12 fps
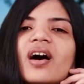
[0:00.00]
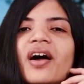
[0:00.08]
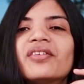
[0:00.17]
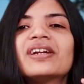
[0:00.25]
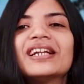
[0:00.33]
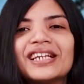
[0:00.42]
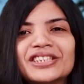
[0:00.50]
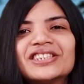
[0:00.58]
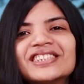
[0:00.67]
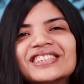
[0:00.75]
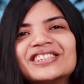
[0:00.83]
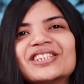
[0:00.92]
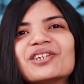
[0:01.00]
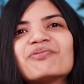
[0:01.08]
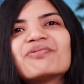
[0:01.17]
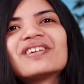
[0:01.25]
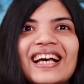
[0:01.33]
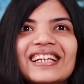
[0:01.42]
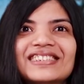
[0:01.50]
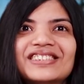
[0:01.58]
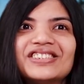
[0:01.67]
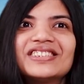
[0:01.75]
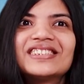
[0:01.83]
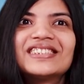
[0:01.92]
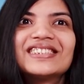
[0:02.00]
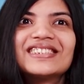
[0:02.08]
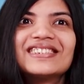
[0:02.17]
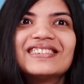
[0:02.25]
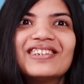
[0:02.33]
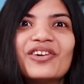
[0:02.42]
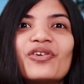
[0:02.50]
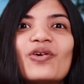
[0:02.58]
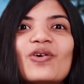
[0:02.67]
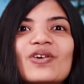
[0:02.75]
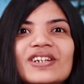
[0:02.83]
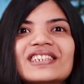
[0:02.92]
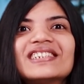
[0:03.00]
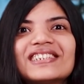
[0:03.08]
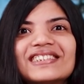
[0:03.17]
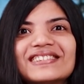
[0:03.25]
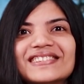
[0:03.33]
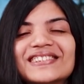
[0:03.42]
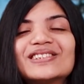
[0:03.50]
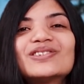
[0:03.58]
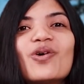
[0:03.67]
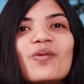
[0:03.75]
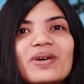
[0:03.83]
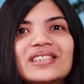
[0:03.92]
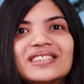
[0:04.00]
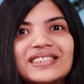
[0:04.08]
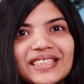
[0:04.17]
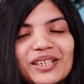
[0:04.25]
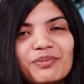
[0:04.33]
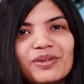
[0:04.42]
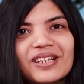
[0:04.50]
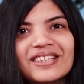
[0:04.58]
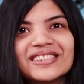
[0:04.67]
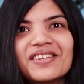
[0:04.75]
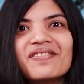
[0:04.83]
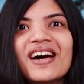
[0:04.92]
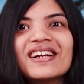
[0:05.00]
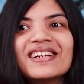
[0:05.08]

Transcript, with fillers: Our relationship has just grown so much deeper because I've